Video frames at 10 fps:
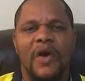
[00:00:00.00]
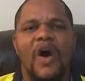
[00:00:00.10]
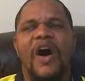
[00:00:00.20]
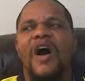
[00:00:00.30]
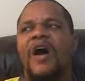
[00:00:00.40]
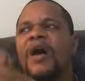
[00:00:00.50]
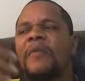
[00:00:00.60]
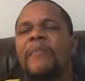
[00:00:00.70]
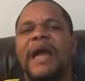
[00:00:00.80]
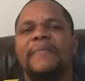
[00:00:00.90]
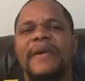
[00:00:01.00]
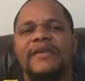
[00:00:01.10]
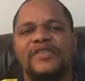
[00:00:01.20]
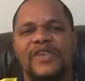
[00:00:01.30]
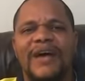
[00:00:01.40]
or might be
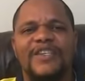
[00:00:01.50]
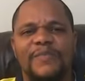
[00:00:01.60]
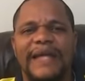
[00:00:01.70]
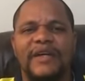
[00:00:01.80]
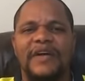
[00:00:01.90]
suspect